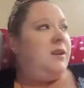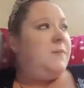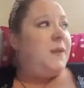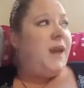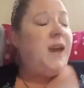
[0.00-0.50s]

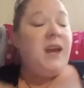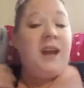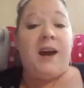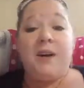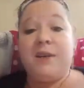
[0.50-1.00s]
hey,
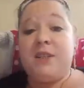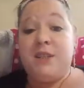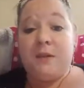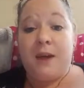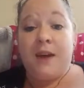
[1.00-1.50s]
how did
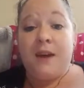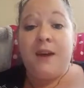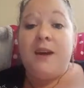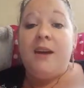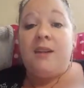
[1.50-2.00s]
you like
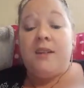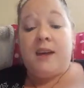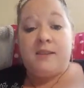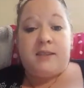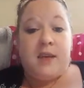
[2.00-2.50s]

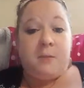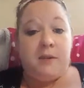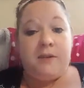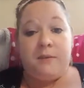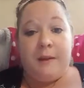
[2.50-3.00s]
that sample
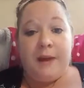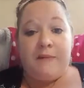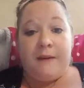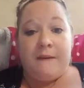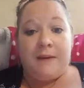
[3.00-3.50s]
of
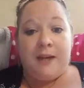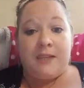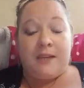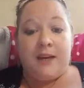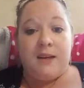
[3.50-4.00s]
BFF I
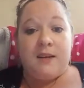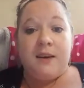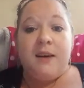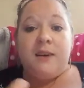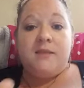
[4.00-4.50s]
sent?
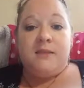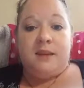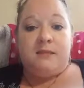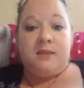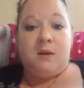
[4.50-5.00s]

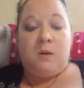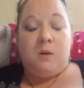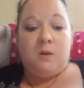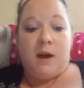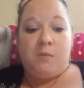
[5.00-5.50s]
Sounds a
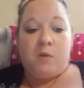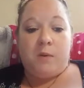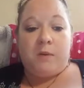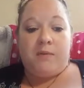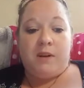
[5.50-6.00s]
whole lot more
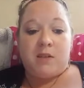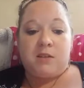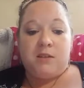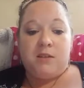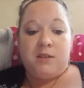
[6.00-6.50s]

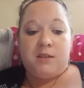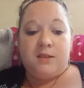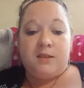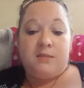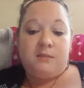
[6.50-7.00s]
professional than
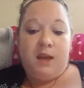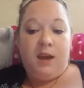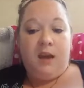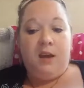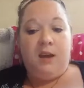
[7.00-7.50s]
just,
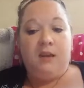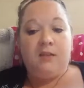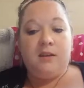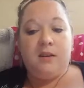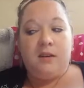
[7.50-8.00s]
hey,
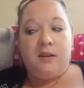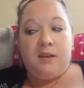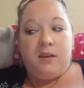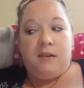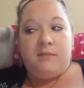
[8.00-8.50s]

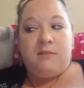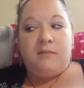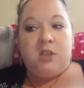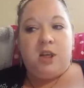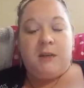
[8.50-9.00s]

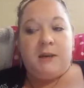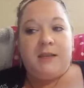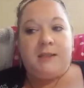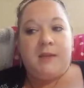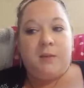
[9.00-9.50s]
did you get my
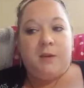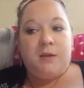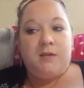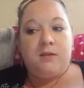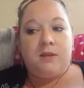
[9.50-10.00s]

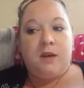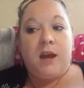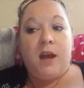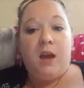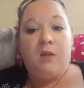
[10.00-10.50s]
samples? Or,
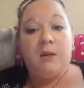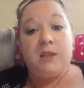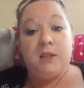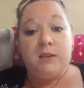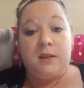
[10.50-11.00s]
hey, what'd
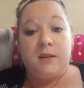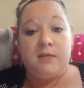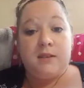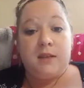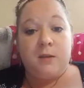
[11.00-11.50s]
you think of
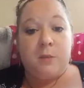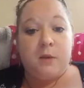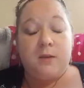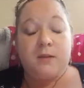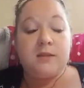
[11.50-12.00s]
those
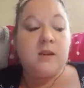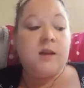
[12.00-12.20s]
samples?